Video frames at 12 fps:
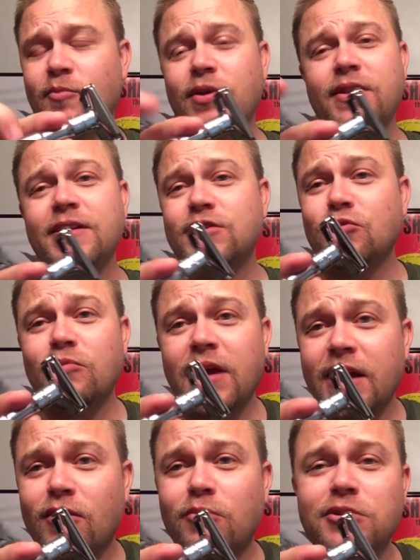But this will
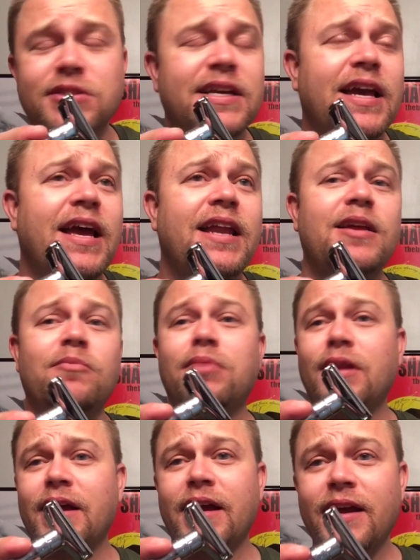make almost any
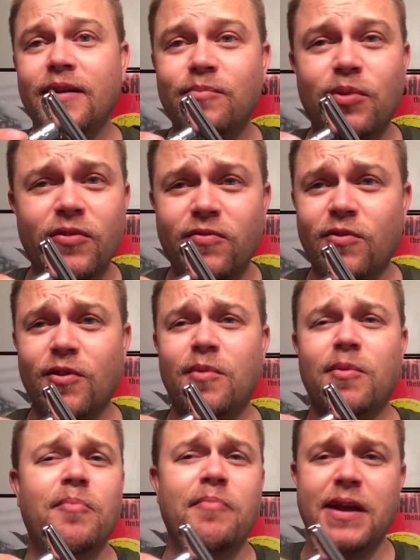blade
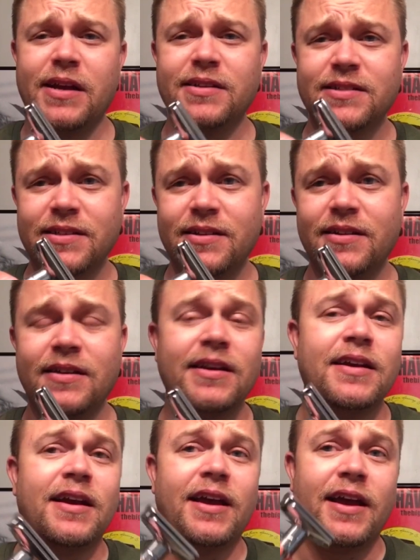perform amazing,
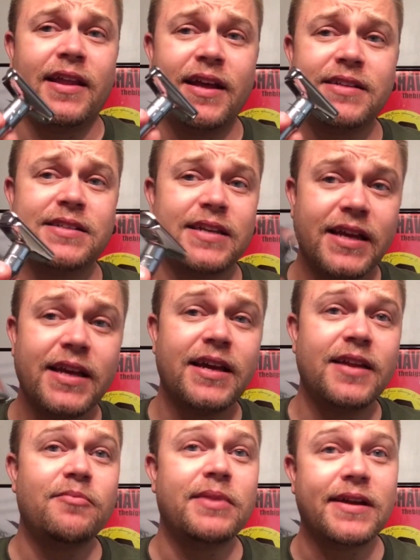and that's
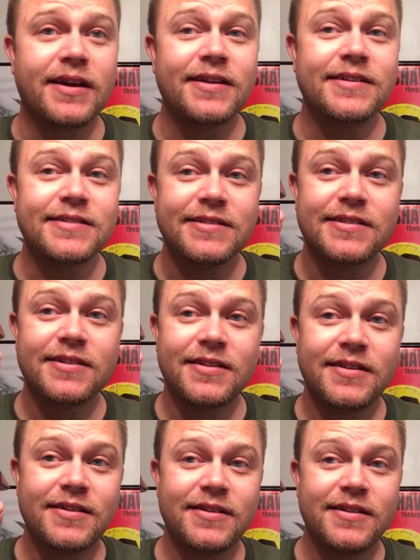again because
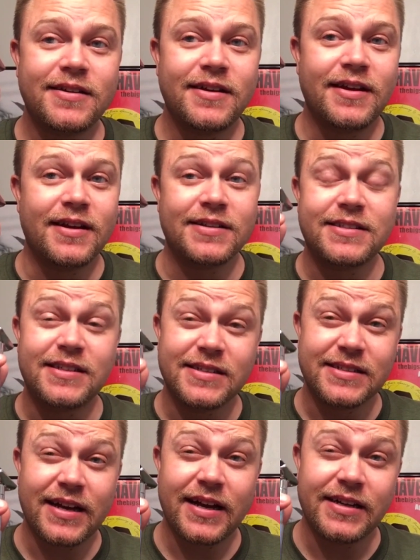it's
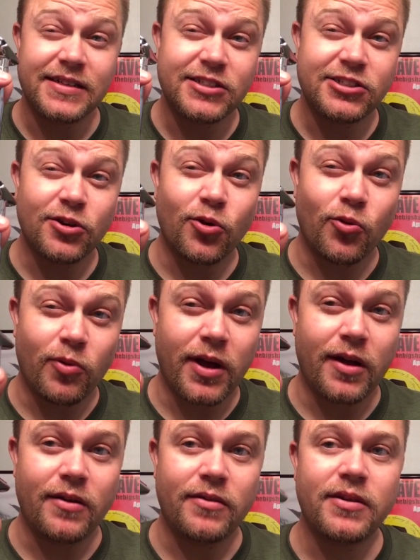designed so
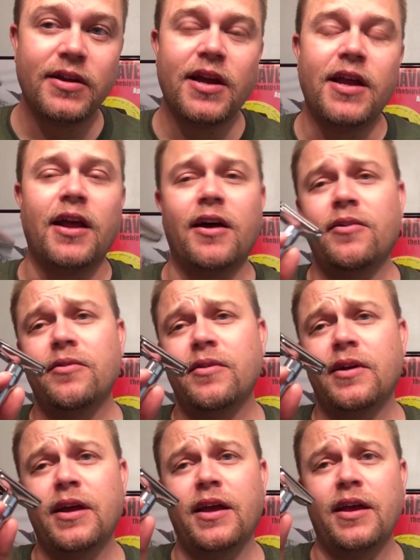well. Oh,
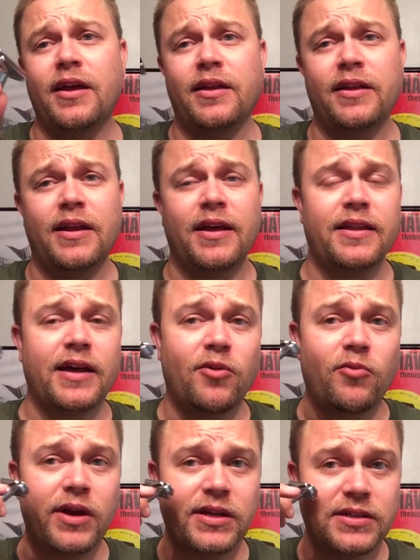and
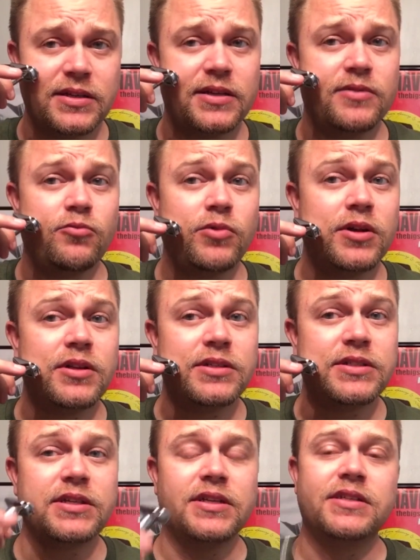that way it will
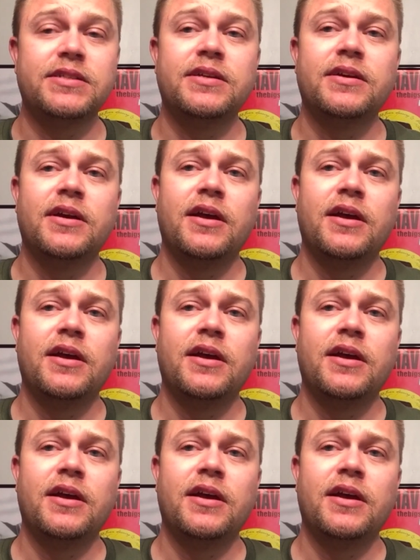assist.